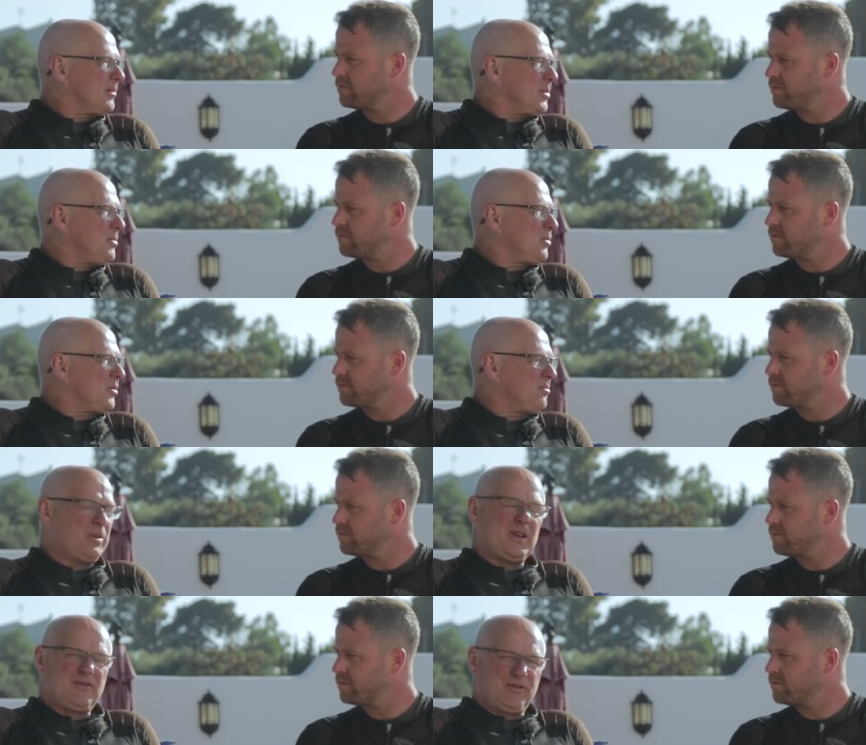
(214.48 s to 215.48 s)
Speaker 1: people can
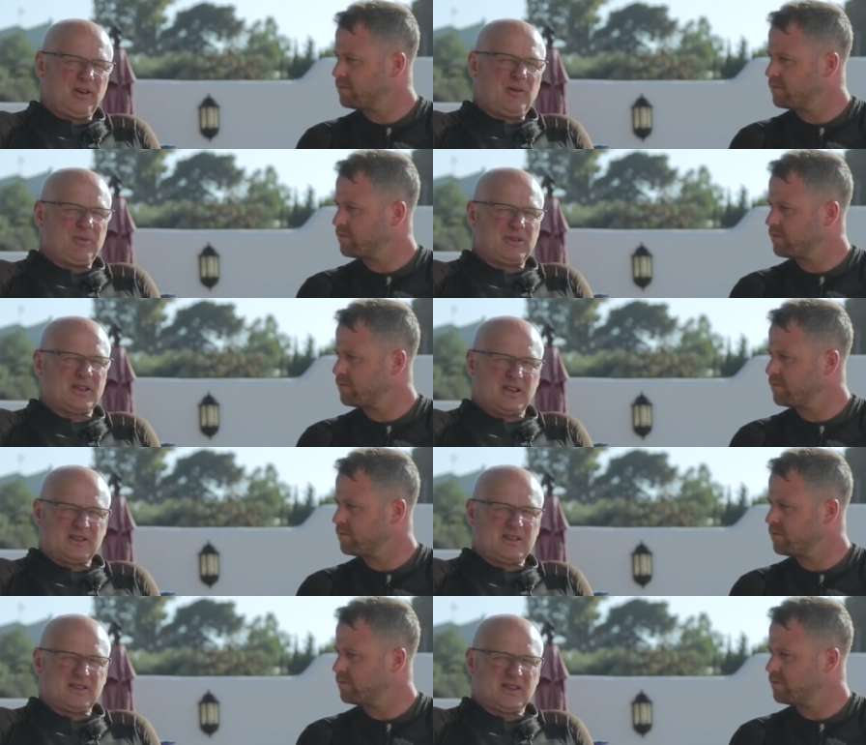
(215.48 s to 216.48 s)
be fully
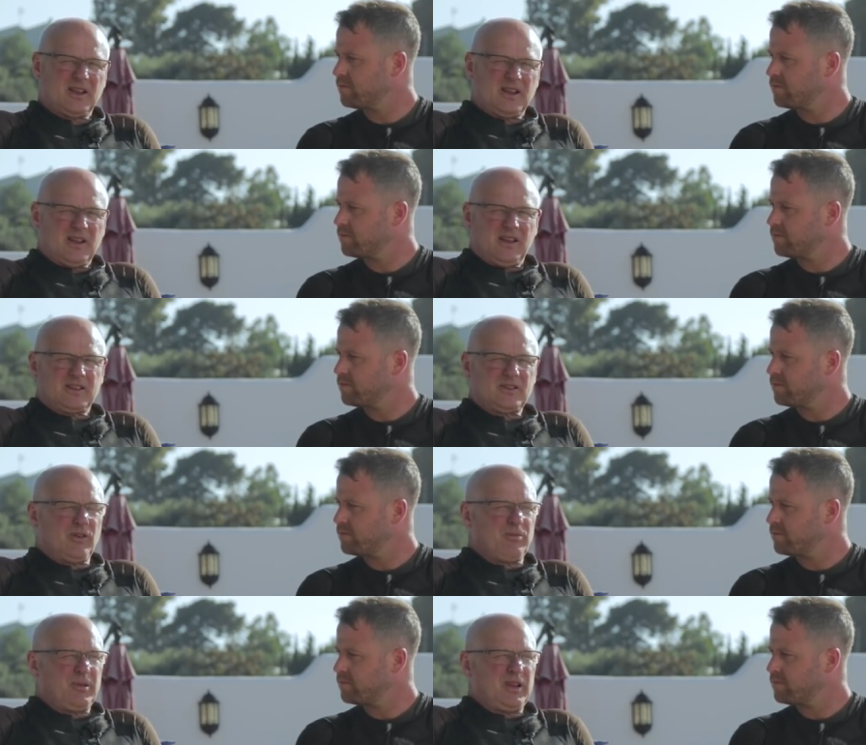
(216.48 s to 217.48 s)
protected. It's
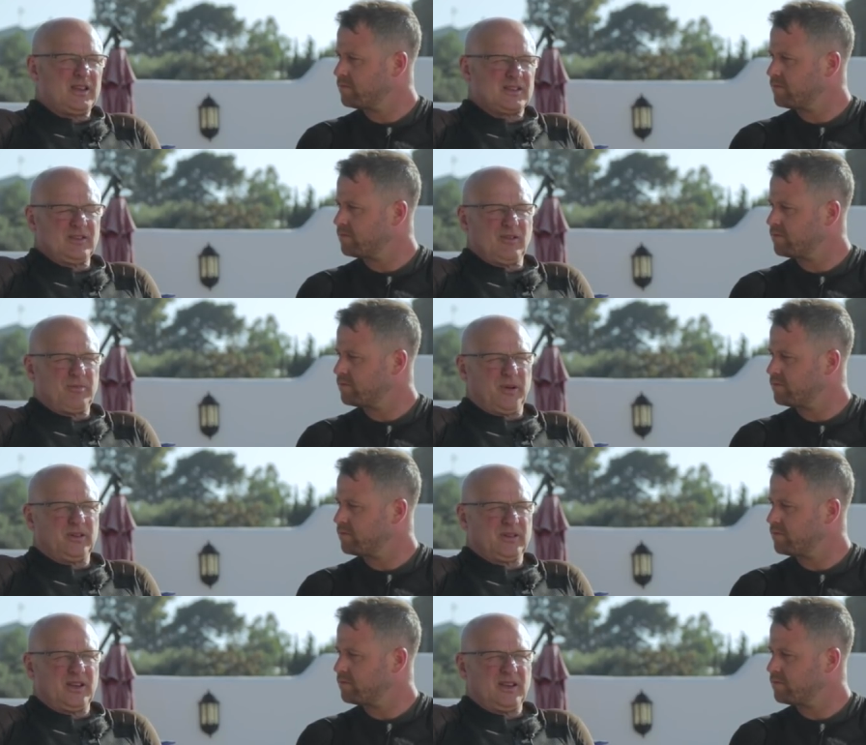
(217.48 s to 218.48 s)
not big, it's not
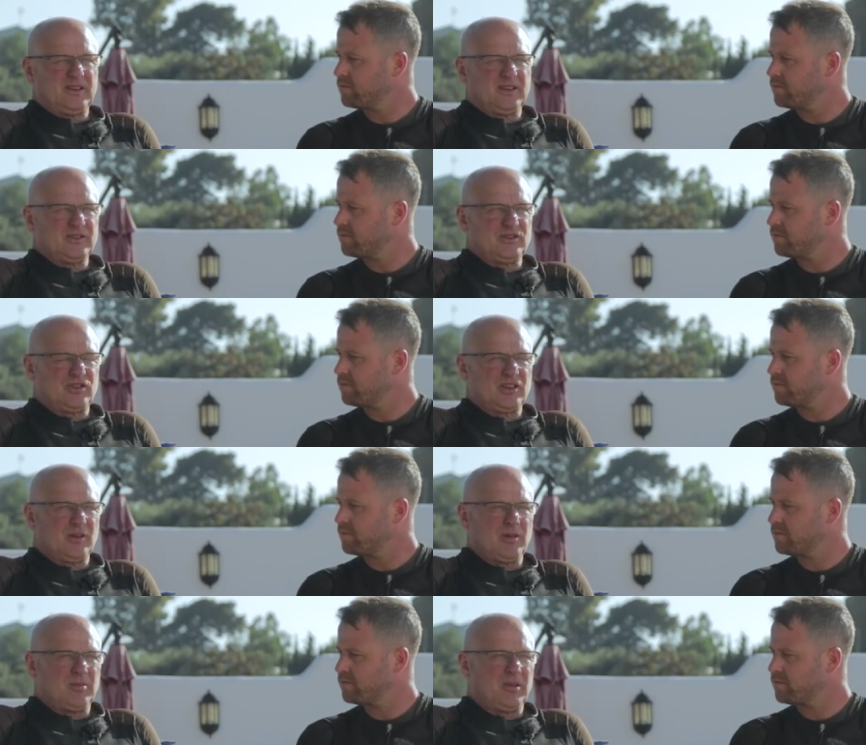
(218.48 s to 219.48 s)
bulky, it doesn't
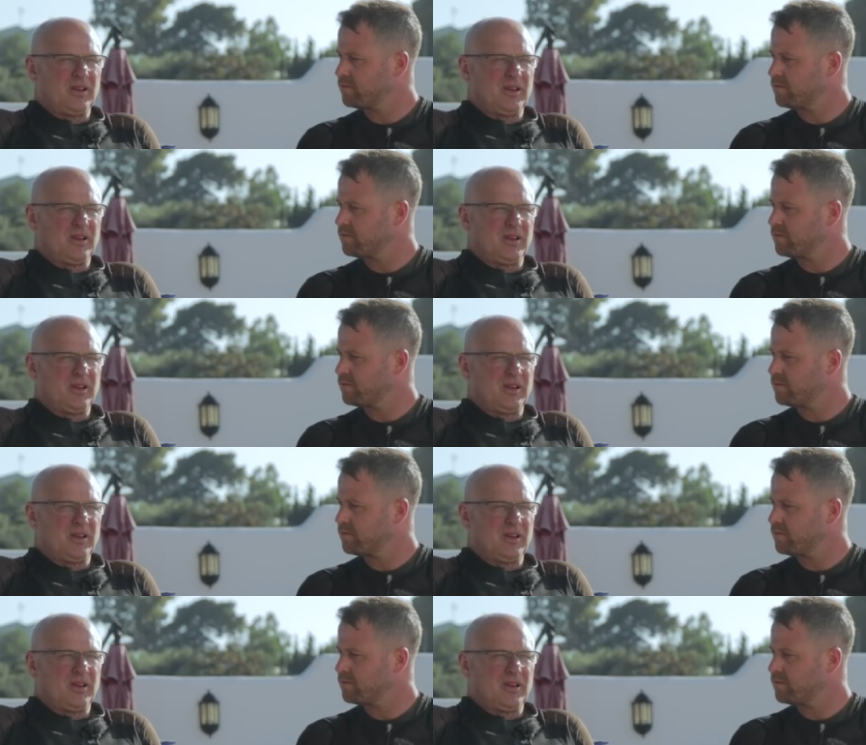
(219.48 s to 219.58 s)
show up